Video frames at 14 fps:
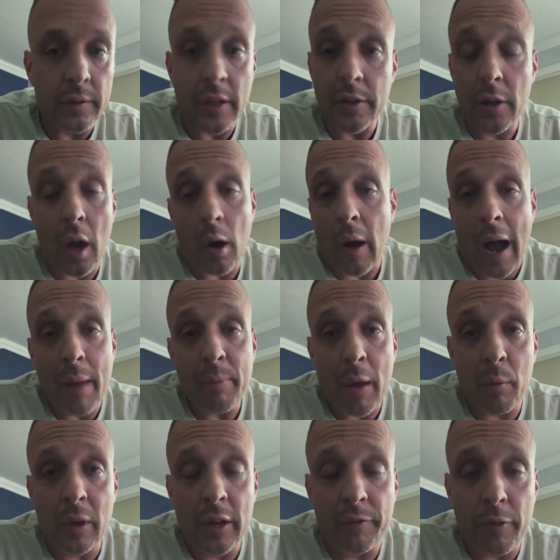There you go. I'm
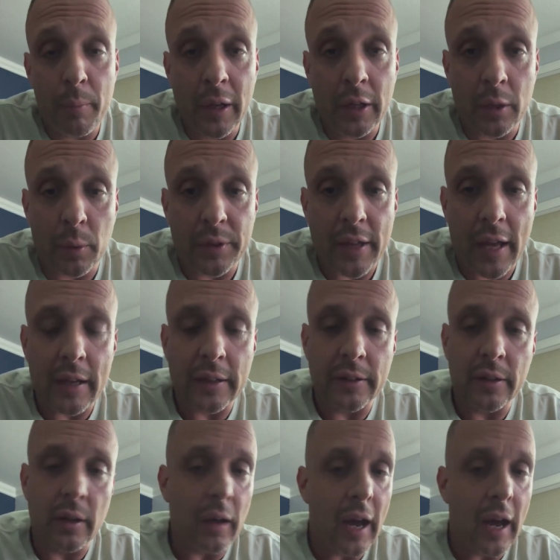not really familiar with that. I'm